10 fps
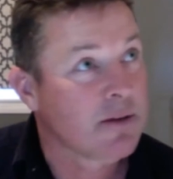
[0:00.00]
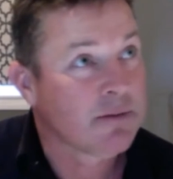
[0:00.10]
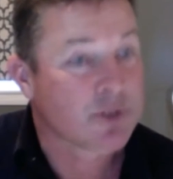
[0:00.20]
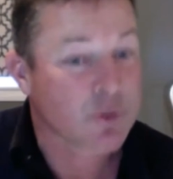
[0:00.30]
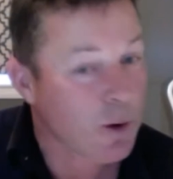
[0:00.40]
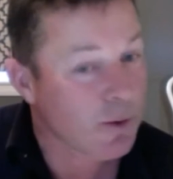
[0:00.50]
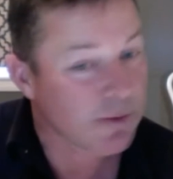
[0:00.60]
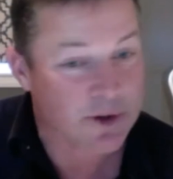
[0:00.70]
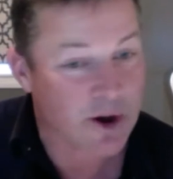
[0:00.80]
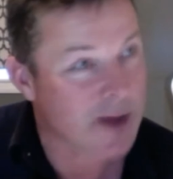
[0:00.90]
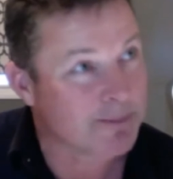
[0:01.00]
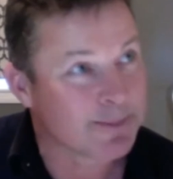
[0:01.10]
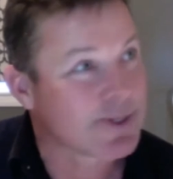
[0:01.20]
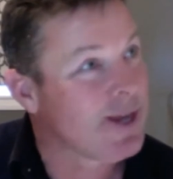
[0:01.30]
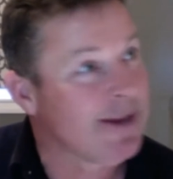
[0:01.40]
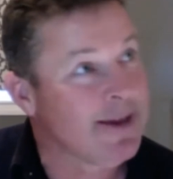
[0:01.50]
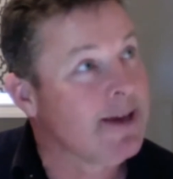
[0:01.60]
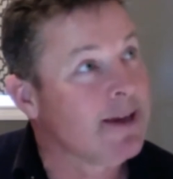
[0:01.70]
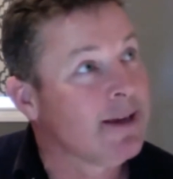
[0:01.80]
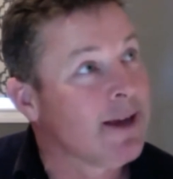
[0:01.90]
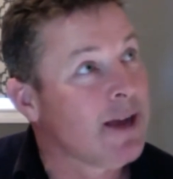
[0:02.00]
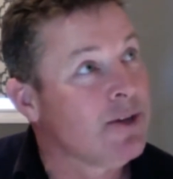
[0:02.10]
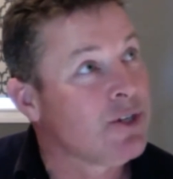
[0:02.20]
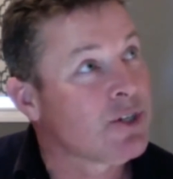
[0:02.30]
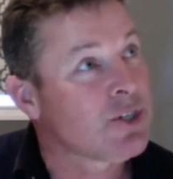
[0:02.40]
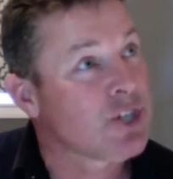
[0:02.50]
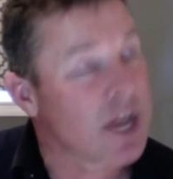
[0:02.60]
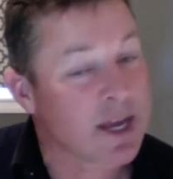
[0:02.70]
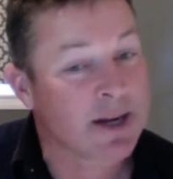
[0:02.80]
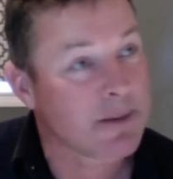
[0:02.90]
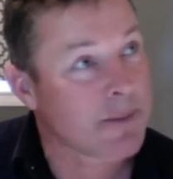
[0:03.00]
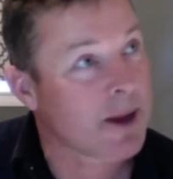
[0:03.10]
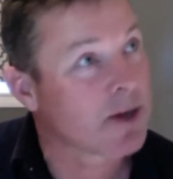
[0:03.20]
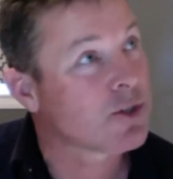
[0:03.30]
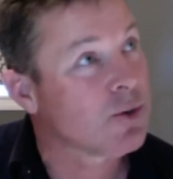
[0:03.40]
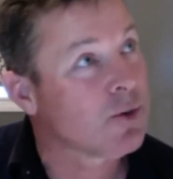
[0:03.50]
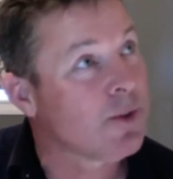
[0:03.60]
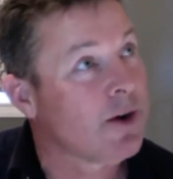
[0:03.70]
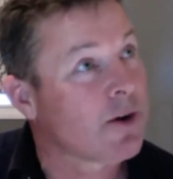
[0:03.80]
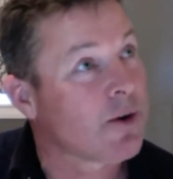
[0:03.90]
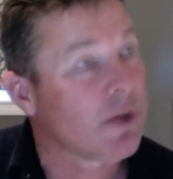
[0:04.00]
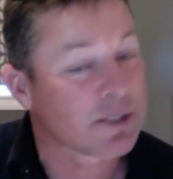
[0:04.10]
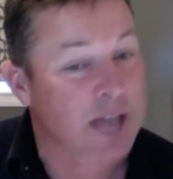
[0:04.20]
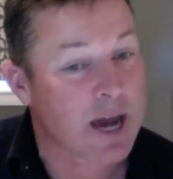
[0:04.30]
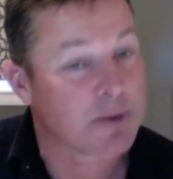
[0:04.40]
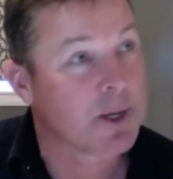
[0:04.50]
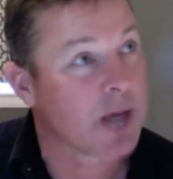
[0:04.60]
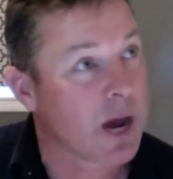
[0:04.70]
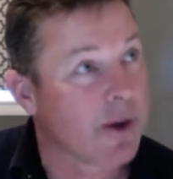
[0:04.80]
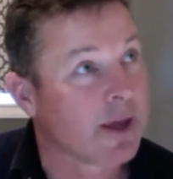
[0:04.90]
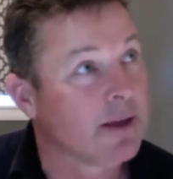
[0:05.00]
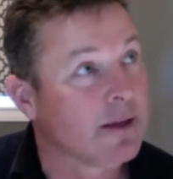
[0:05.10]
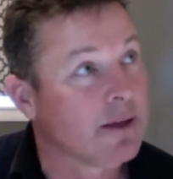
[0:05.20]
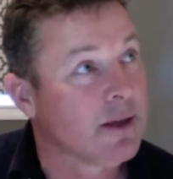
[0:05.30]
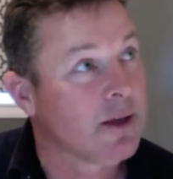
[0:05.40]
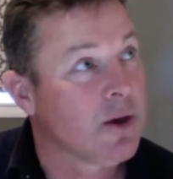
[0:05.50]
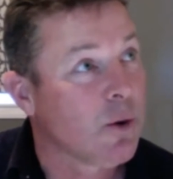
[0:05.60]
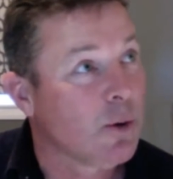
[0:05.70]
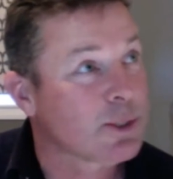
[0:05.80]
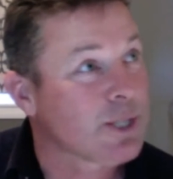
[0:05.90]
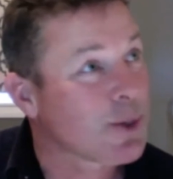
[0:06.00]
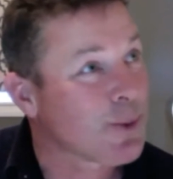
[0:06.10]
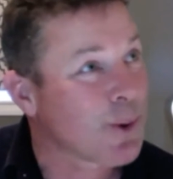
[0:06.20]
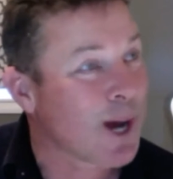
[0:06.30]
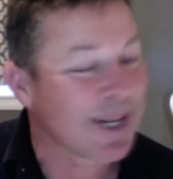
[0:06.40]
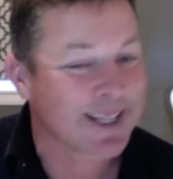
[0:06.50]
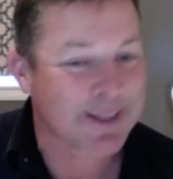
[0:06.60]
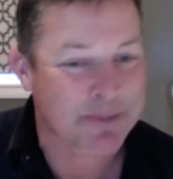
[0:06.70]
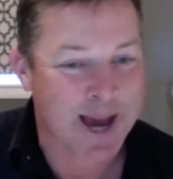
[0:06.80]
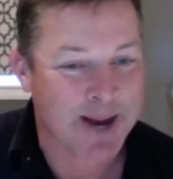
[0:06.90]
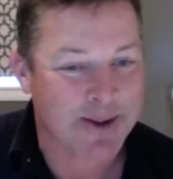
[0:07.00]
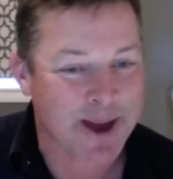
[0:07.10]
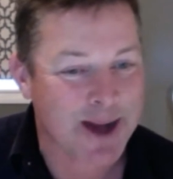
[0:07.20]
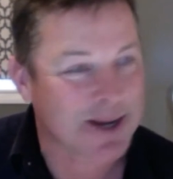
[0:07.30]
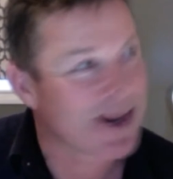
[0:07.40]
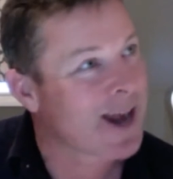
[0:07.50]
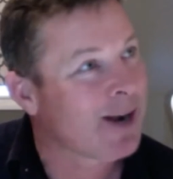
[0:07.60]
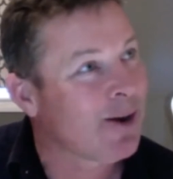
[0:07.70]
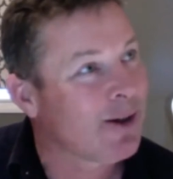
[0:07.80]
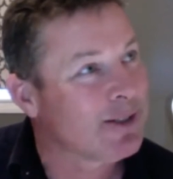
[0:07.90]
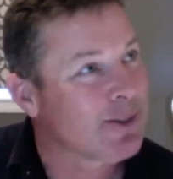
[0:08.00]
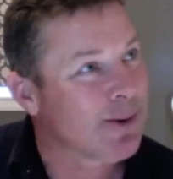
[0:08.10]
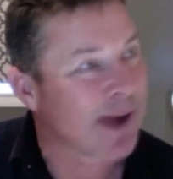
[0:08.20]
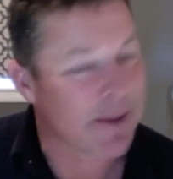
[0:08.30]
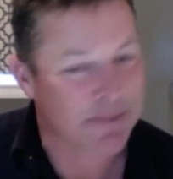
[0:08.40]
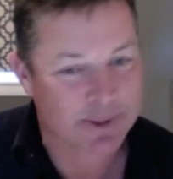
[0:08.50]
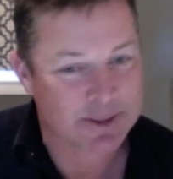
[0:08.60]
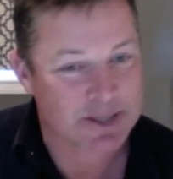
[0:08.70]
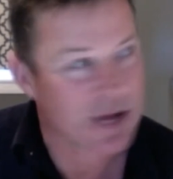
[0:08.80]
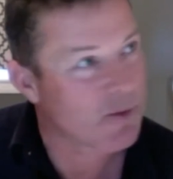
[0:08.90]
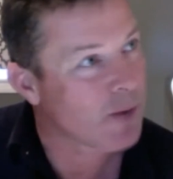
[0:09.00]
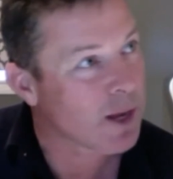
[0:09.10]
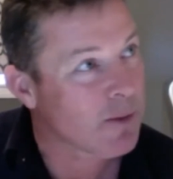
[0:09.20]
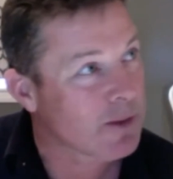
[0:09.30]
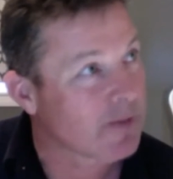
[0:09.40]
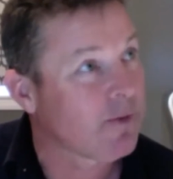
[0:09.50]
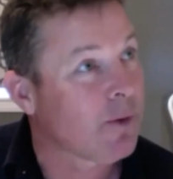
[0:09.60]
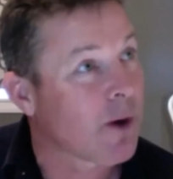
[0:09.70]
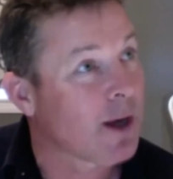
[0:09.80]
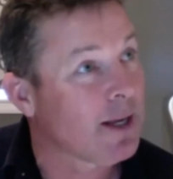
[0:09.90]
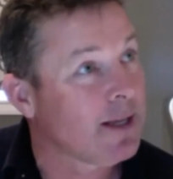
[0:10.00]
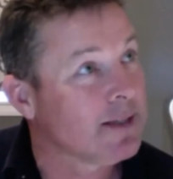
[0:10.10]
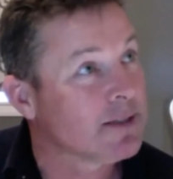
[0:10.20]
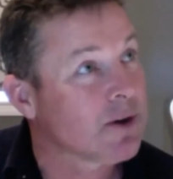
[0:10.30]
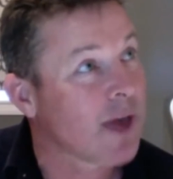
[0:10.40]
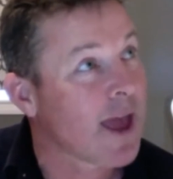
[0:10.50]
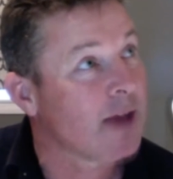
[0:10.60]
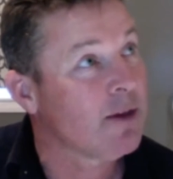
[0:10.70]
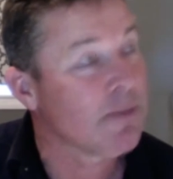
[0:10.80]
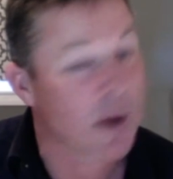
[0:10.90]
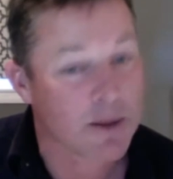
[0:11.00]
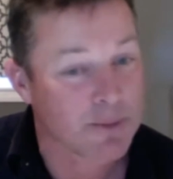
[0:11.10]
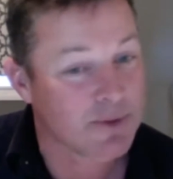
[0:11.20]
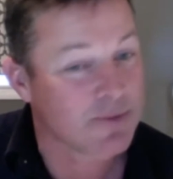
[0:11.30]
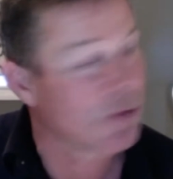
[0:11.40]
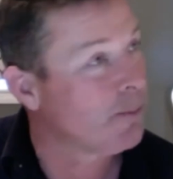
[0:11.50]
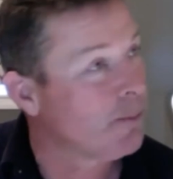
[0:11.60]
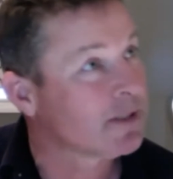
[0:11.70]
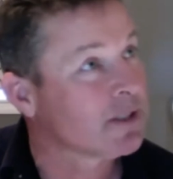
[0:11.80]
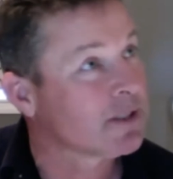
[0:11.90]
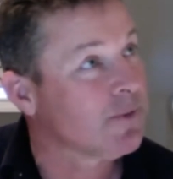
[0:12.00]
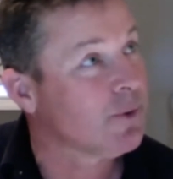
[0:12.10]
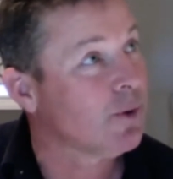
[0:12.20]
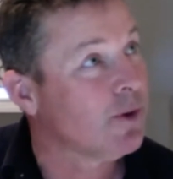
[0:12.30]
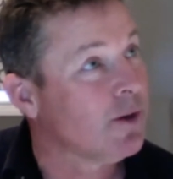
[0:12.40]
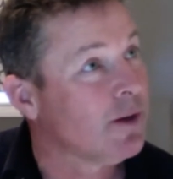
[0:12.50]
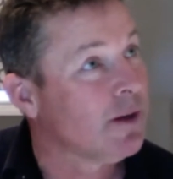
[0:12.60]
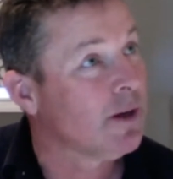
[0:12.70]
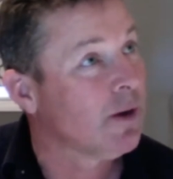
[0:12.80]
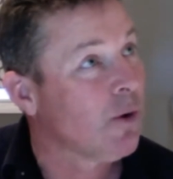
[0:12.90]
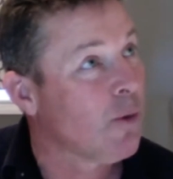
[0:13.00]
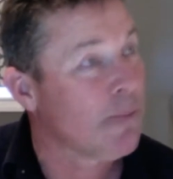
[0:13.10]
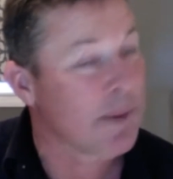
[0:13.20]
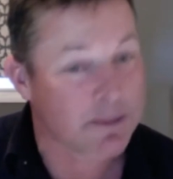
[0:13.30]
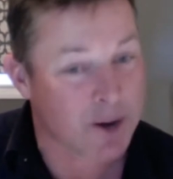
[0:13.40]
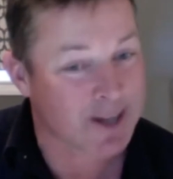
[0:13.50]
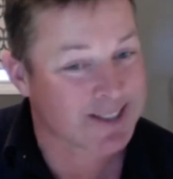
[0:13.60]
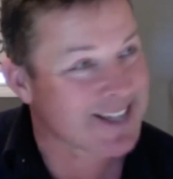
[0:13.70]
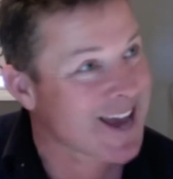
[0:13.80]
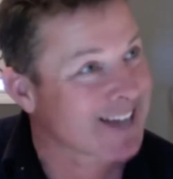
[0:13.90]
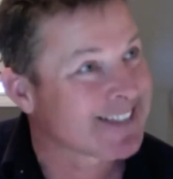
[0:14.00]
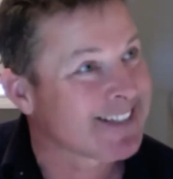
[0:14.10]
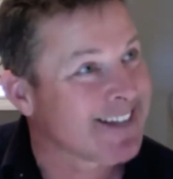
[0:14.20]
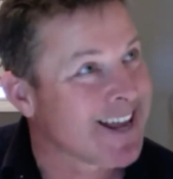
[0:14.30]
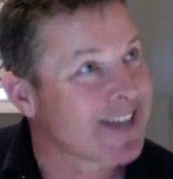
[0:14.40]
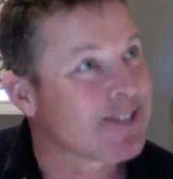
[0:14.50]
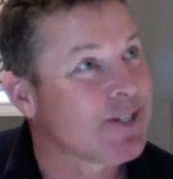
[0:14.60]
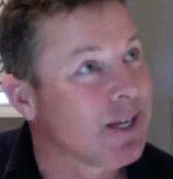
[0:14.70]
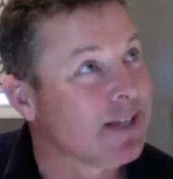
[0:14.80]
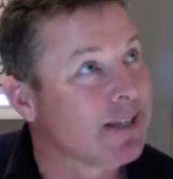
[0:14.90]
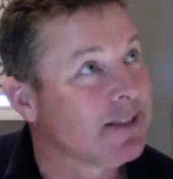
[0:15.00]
12 times a year and just check in and make sure they're across how we're going, or sit quietly in the background and analyze your numbers and ring with a few ideas on how you might move your business forward or minimize tax next year